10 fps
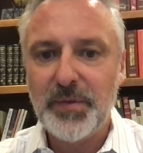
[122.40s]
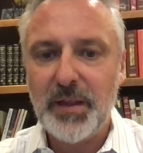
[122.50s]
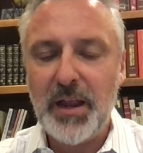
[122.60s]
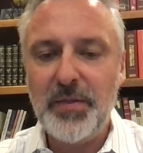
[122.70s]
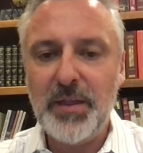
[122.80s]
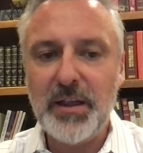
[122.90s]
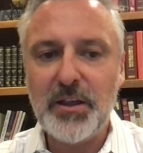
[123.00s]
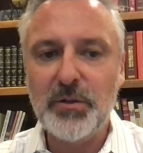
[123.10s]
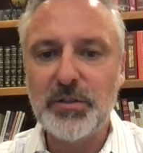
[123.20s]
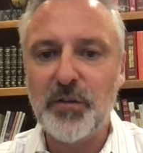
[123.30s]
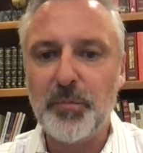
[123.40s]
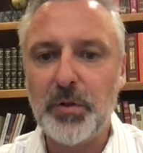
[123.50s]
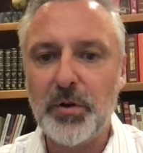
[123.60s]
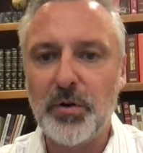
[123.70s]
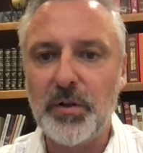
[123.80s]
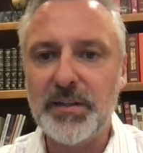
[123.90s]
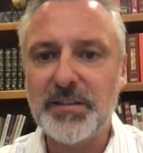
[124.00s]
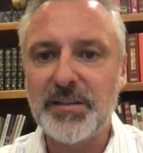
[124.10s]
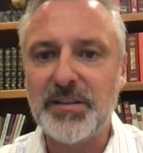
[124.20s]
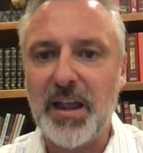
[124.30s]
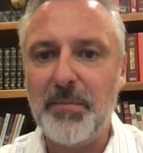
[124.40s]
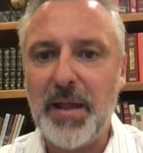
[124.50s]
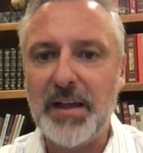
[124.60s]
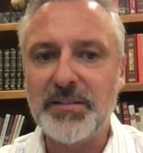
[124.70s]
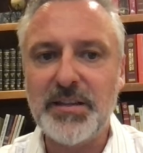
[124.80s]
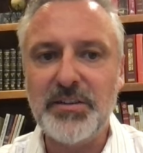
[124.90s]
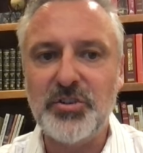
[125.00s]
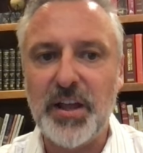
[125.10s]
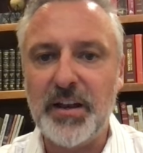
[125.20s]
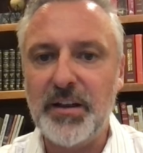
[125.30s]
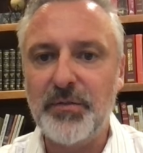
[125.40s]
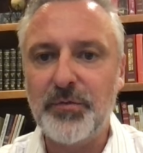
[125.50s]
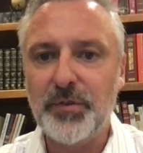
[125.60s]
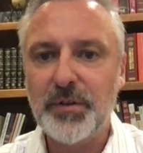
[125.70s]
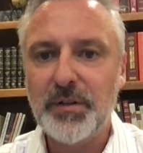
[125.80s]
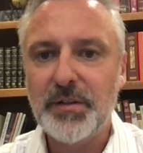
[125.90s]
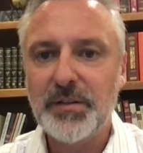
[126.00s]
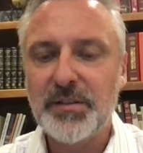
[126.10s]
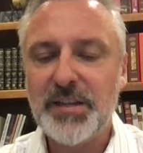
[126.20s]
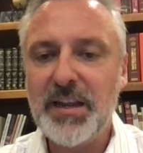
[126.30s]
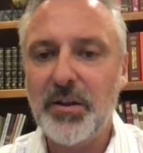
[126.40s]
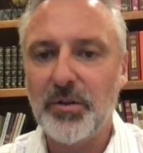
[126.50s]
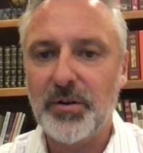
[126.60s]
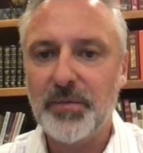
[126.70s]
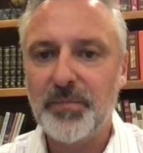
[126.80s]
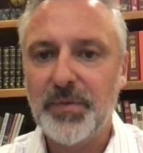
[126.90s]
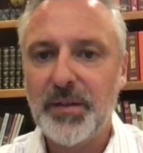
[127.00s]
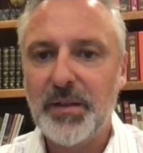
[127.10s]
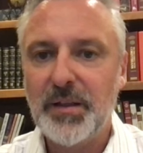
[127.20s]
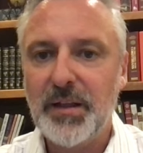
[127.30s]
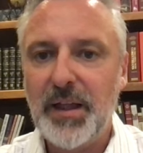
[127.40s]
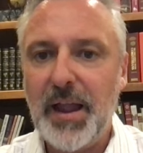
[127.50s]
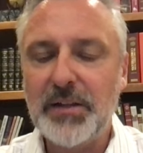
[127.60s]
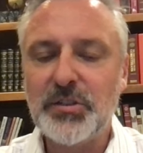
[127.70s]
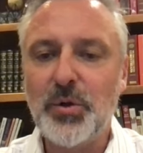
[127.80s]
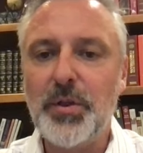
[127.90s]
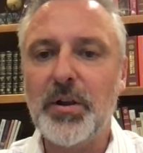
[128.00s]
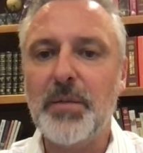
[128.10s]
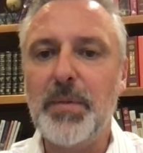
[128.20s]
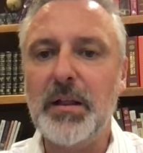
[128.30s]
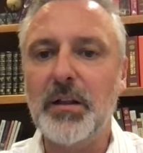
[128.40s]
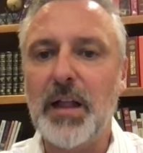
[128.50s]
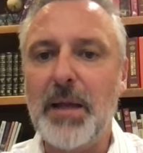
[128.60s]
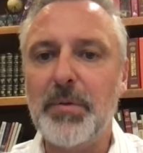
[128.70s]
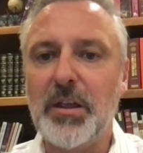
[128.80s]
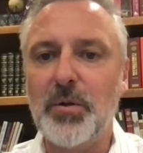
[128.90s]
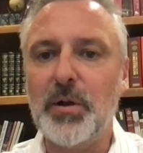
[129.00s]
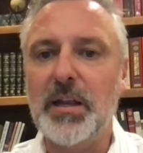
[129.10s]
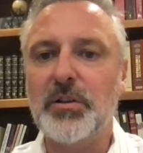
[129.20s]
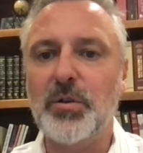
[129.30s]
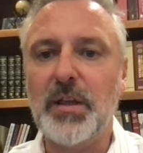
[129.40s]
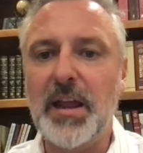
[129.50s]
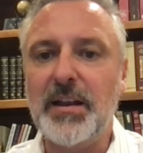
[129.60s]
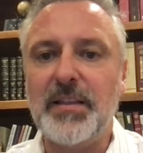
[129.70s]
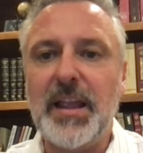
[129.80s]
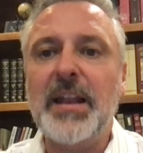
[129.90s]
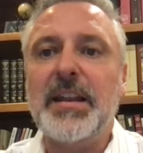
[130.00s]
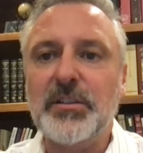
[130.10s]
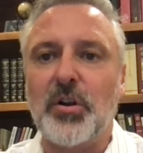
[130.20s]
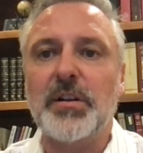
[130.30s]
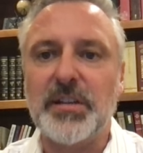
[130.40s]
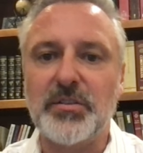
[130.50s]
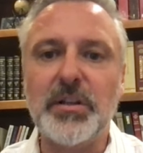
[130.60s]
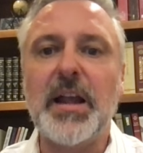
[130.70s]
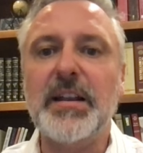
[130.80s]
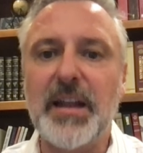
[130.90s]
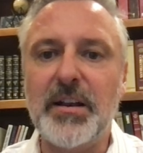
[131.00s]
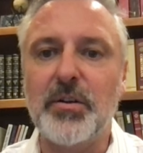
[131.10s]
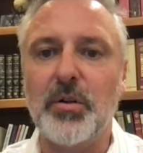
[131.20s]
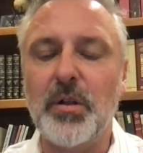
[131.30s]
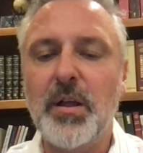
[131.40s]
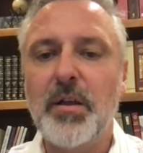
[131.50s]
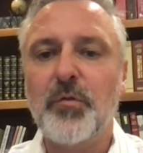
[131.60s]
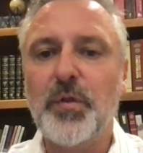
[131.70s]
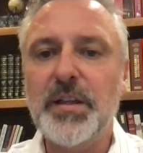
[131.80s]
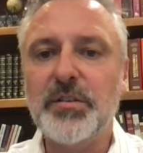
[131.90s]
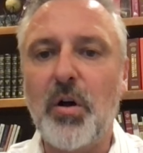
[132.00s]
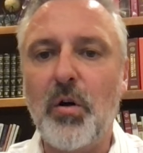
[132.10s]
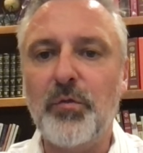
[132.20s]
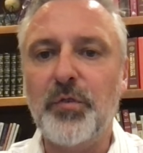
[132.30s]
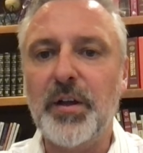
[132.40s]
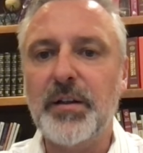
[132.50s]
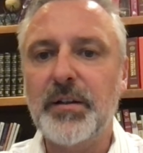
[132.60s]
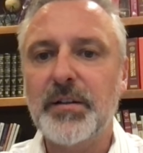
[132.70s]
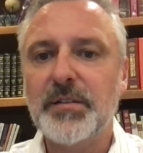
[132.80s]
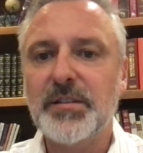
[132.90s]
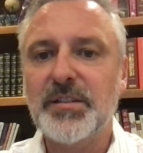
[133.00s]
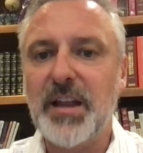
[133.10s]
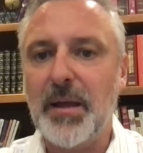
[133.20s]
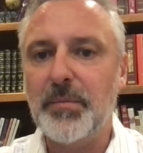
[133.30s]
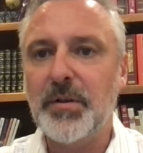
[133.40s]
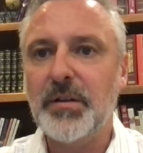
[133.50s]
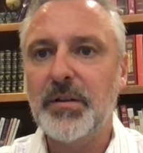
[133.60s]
in the accusative plural is the same as the genitive singular. And so there can be a little ambiguity to the ending. The endings are essentially identical for these alpha stemmed